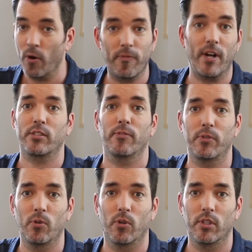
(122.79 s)
fossil
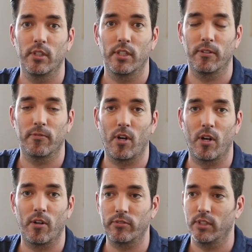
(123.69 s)
fuel
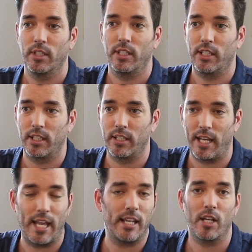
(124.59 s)
involved in
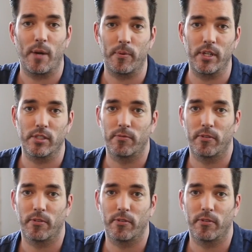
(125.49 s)
any operation for